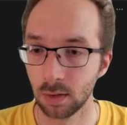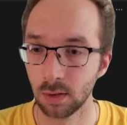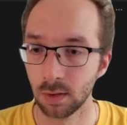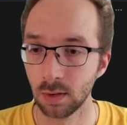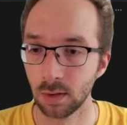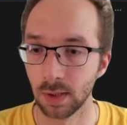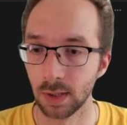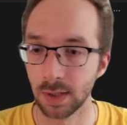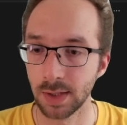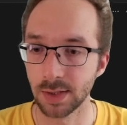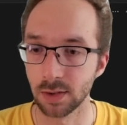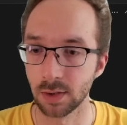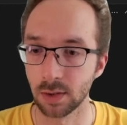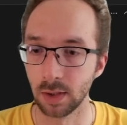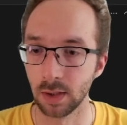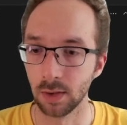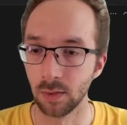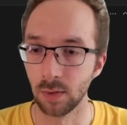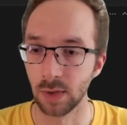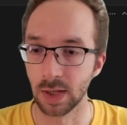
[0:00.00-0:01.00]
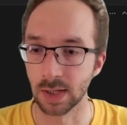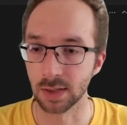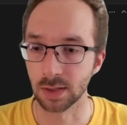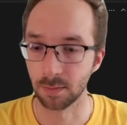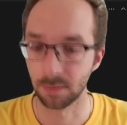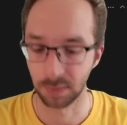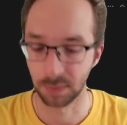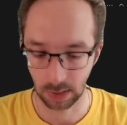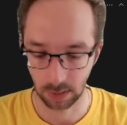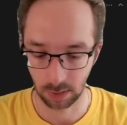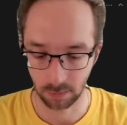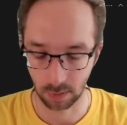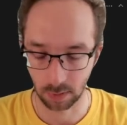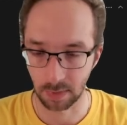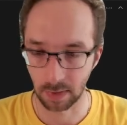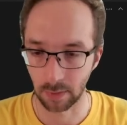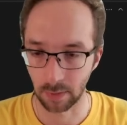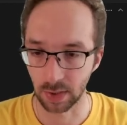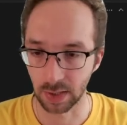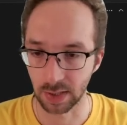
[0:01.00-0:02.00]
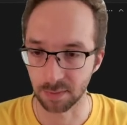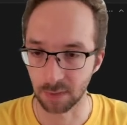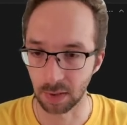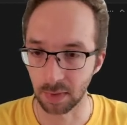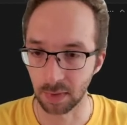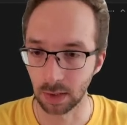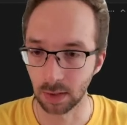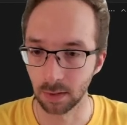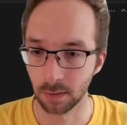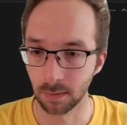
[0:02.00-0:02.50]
the history we just obtained from our experiment.